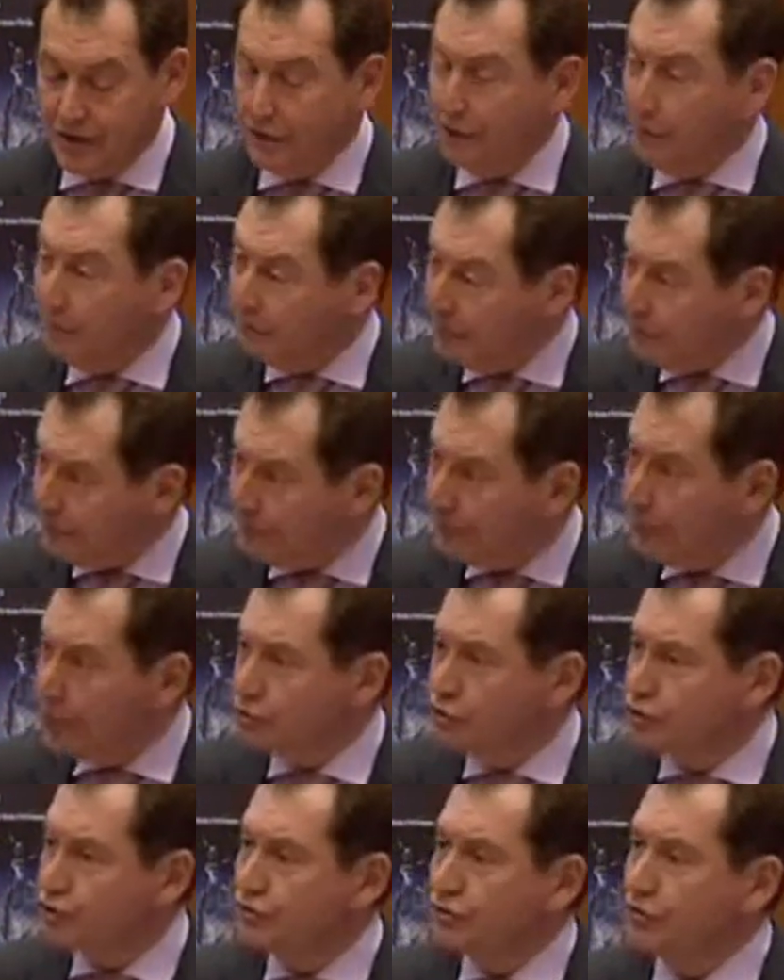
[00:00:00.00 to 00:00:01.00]
The
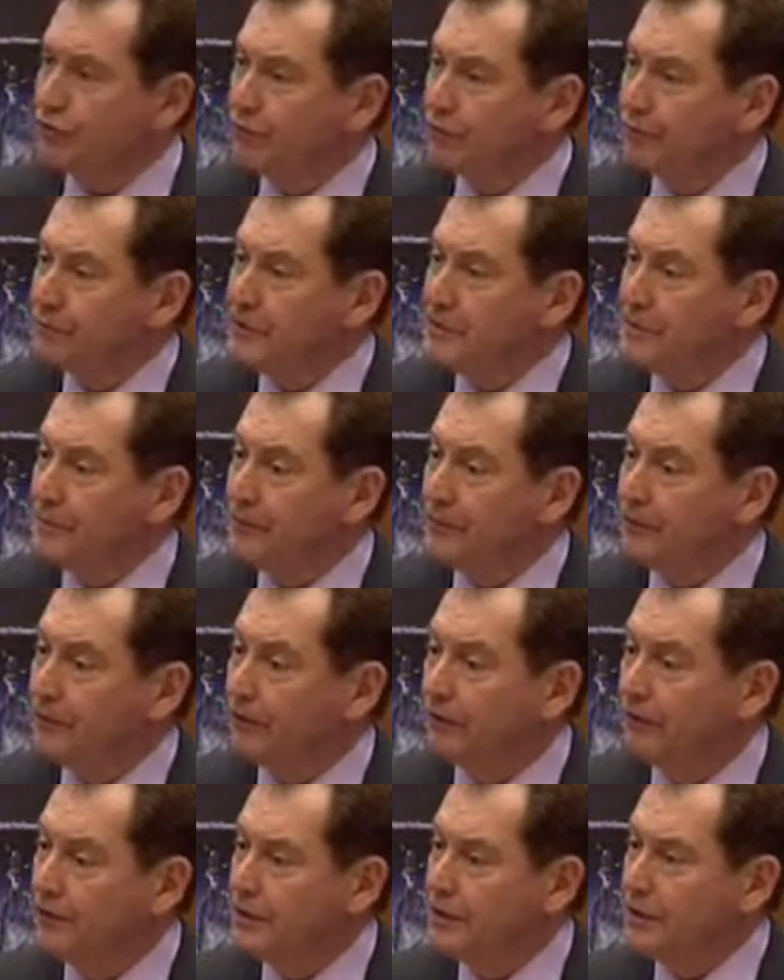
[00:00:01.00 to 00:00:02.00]
proportion of
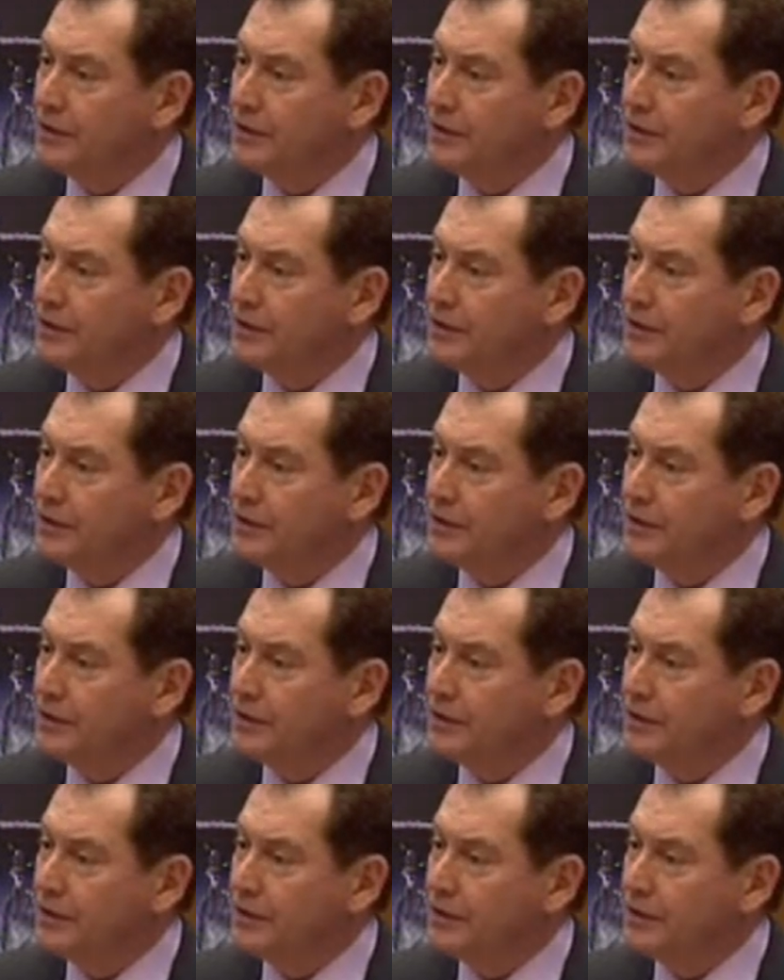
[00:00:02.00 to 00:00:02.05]
people